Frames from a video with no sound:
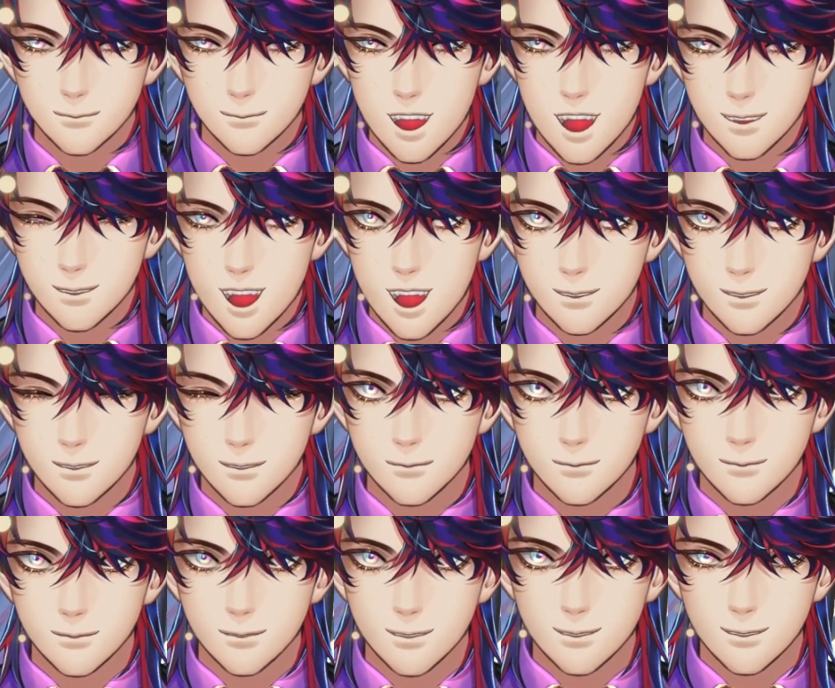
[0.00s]
Let's go
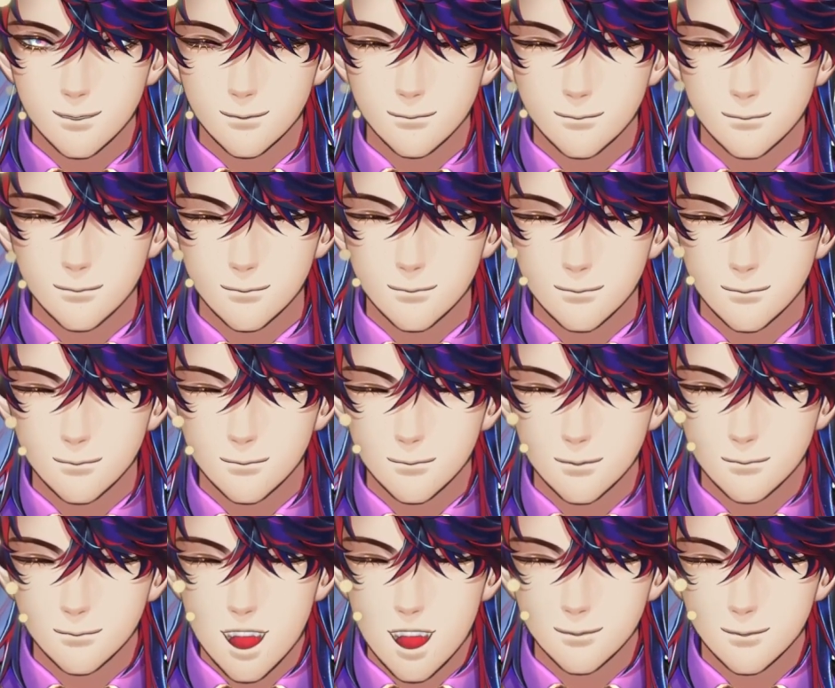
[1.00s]

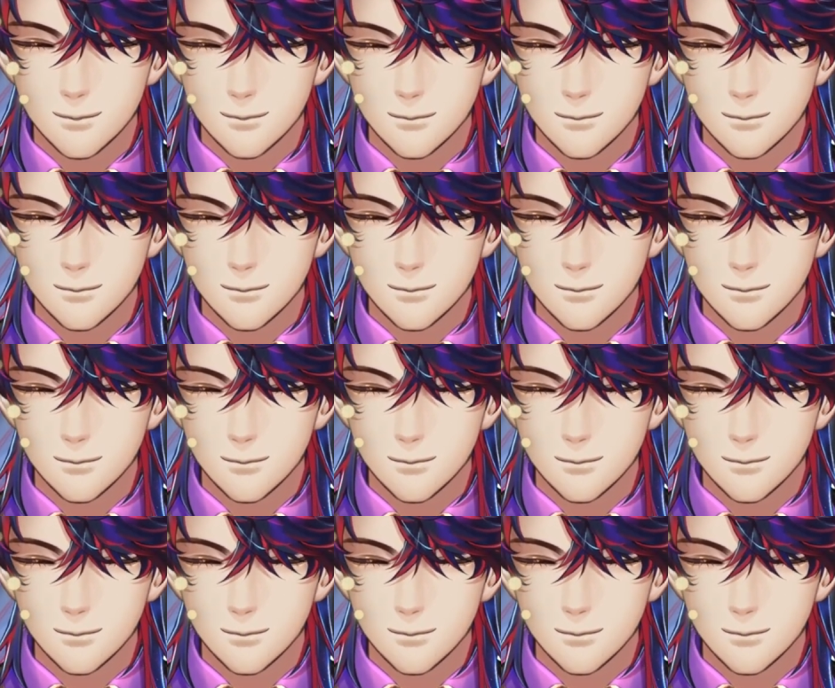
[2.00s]
snuff,